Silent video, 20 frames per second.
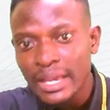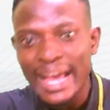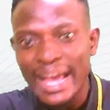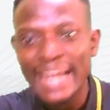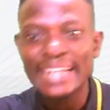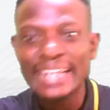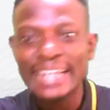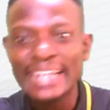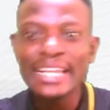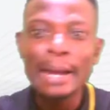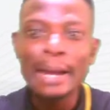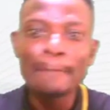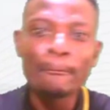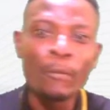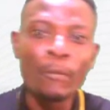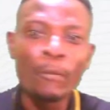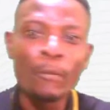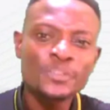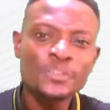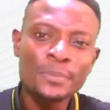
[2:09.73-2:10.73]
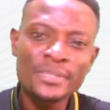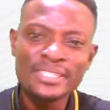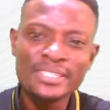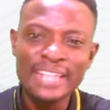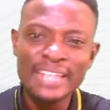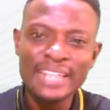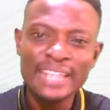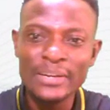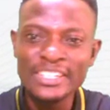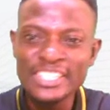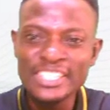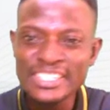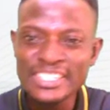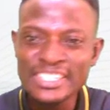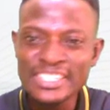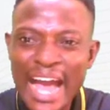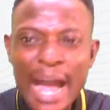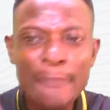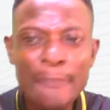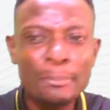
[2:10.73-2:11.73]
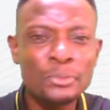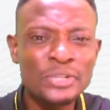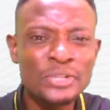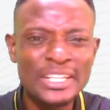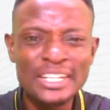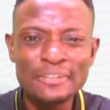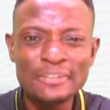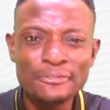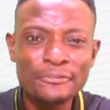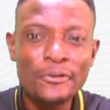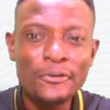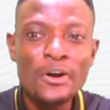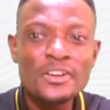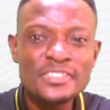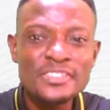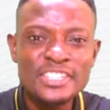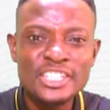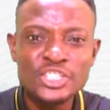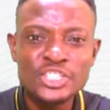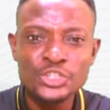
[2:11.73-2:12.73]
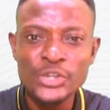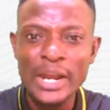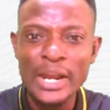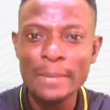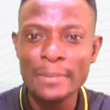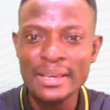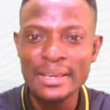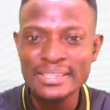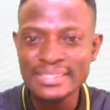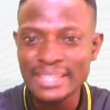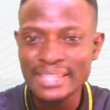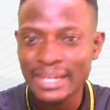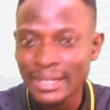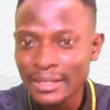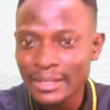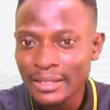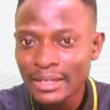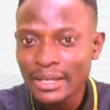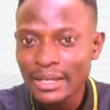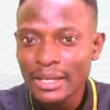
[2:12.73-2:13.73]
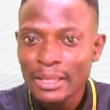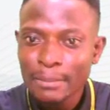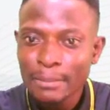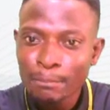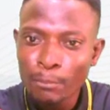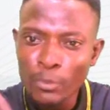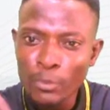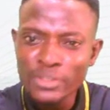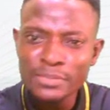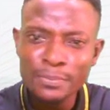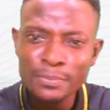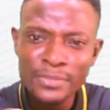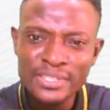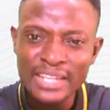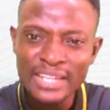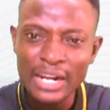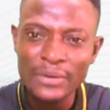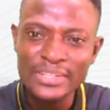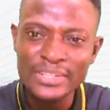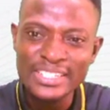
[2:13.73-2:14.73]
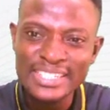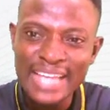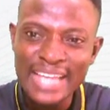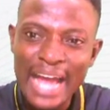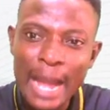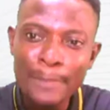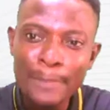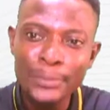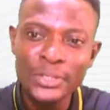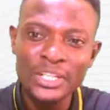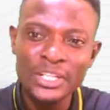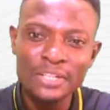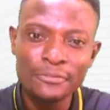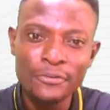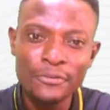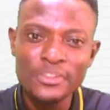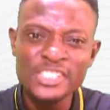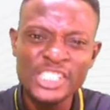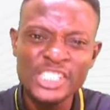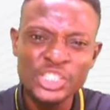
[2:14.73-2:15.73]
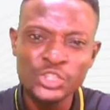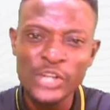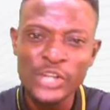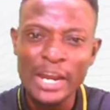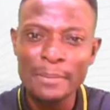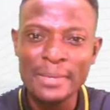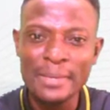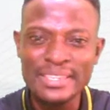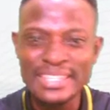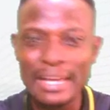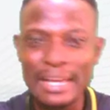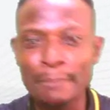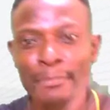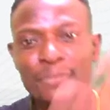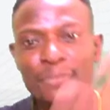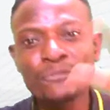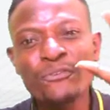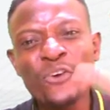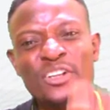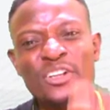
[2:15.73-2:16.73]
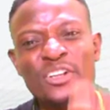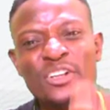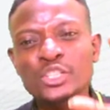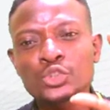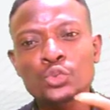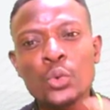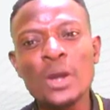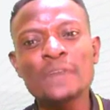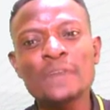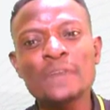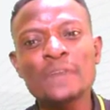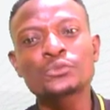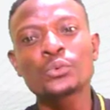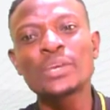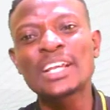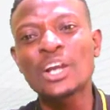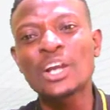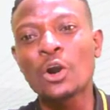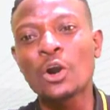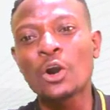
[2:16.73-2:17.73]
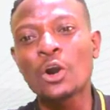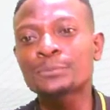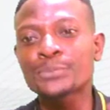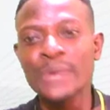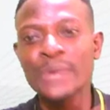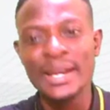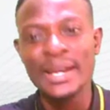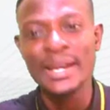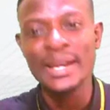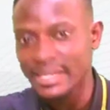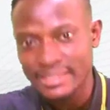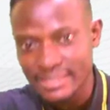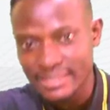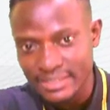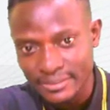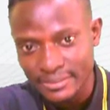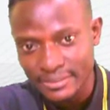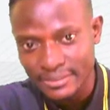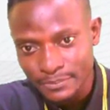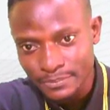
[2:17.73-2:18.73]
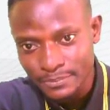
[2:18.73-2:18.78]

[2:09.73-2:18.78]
And most miscarriages happen in the first trimester. Most miscarriages happen in the first trimester before the 12th week of pregnancy.